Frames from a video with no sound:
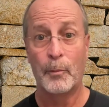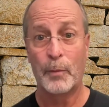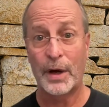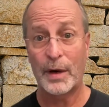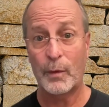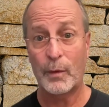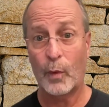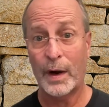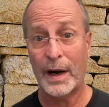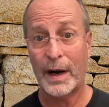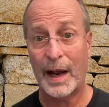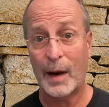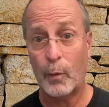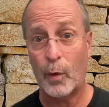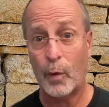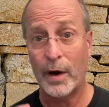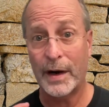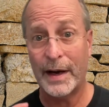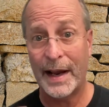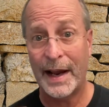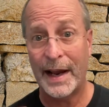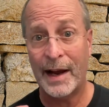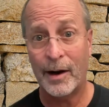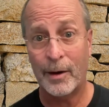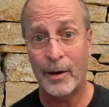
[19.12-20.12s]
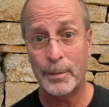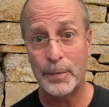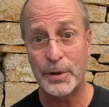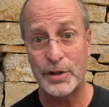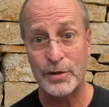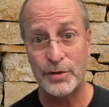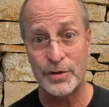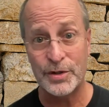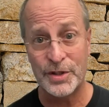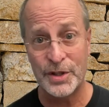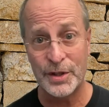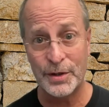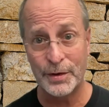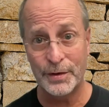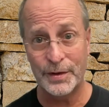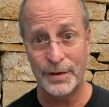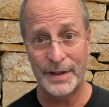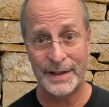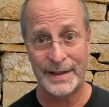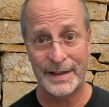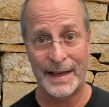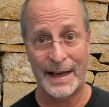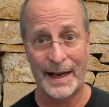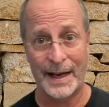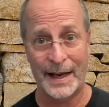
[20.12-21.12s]
But what I want to help you do
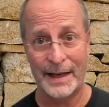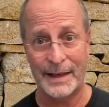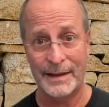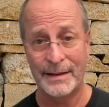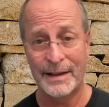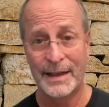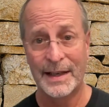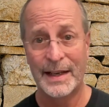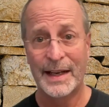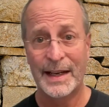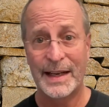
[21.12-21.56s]
today